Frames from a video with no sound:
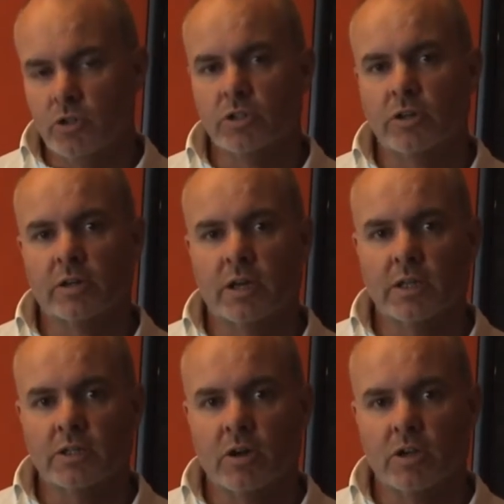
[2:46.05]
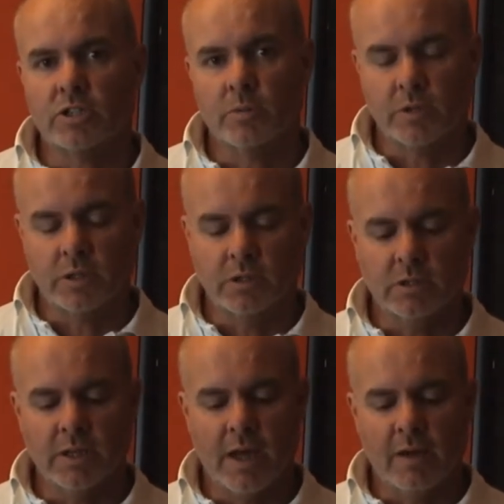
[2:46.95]
usually not going to get the kind of sympathy you
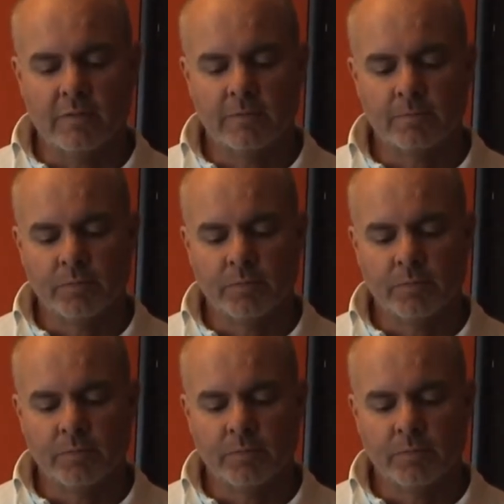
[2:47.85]
need to have.